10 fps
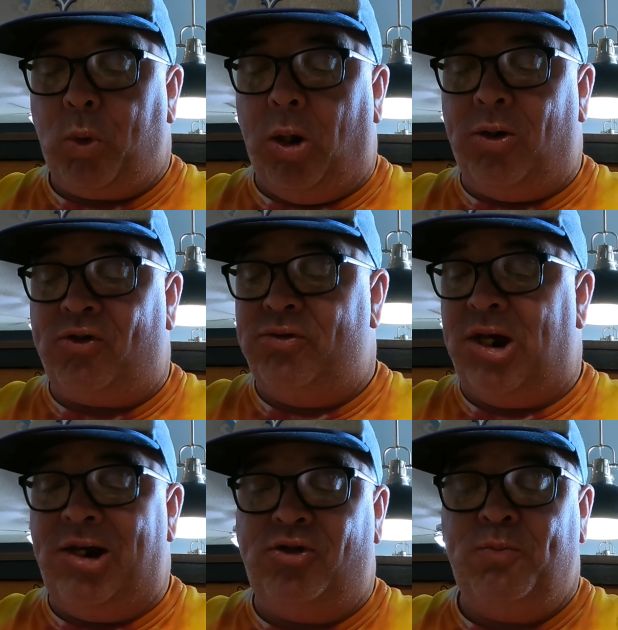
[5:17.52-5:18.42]
Oh, it's
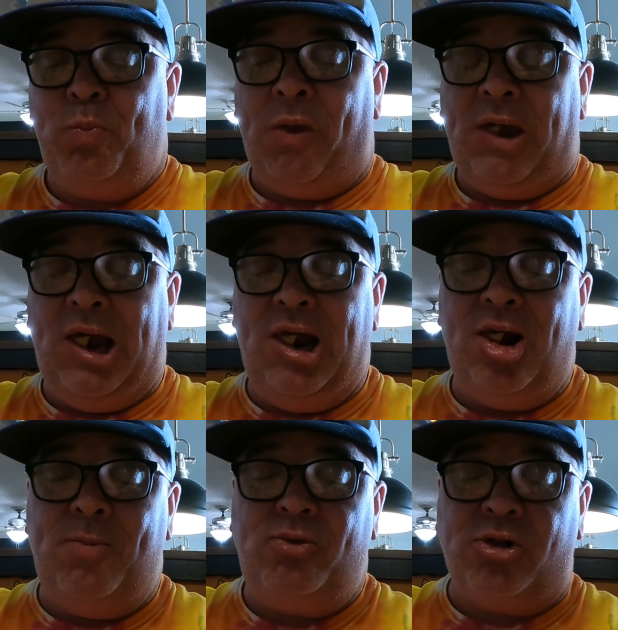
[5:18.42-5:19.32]
nice.
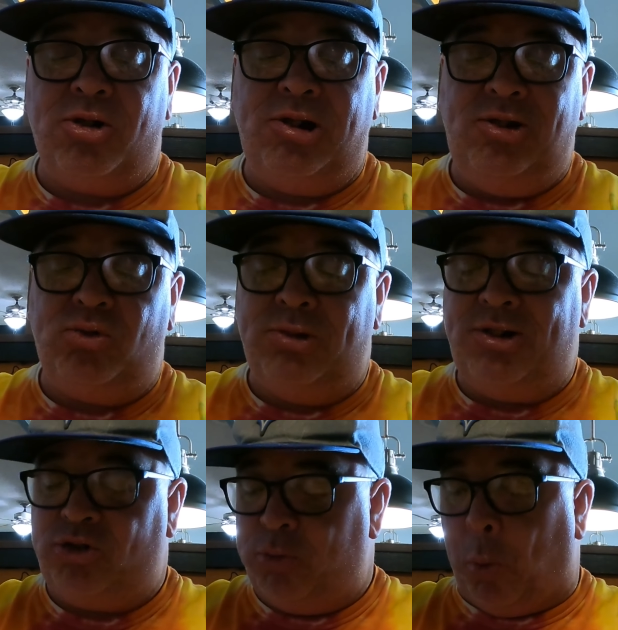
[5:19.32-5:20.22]
Ham, turkey,
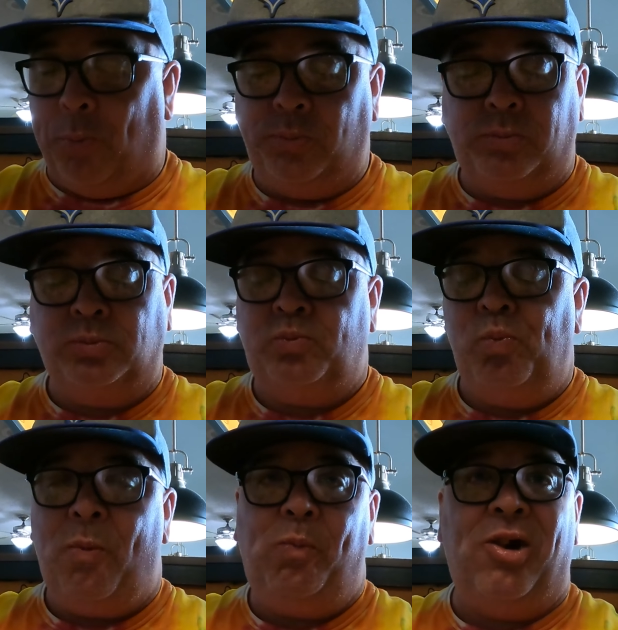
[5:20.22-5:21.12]
Swiss,
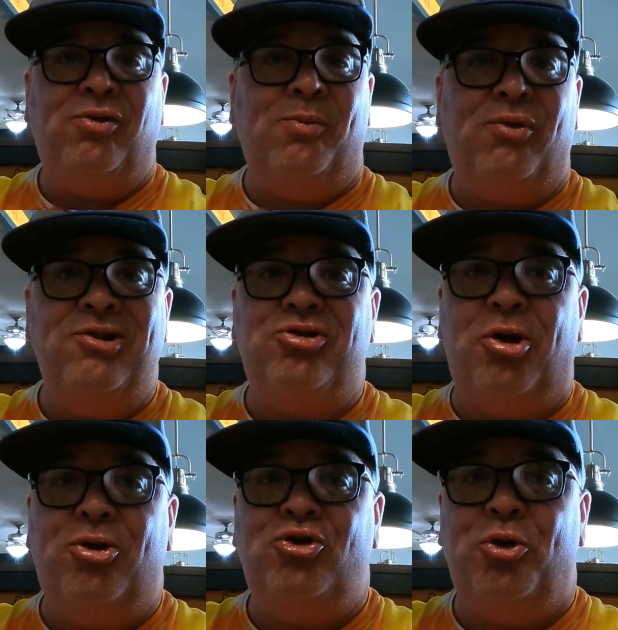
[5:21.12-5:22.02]
on some French
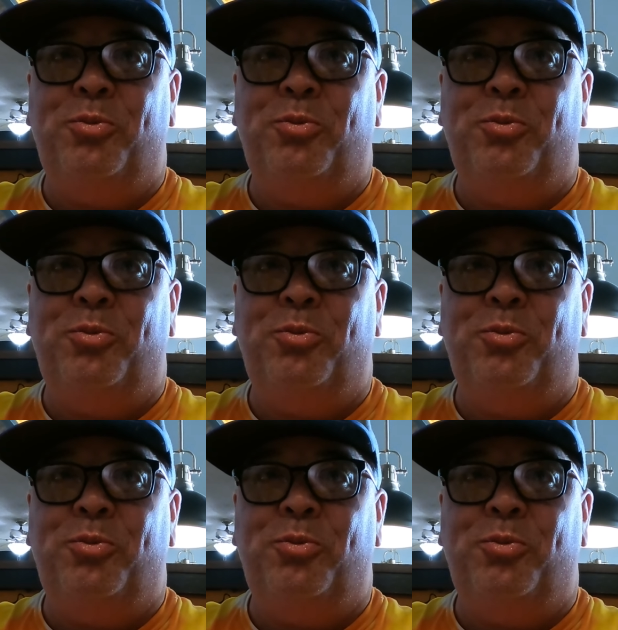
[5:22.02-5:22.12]
toast.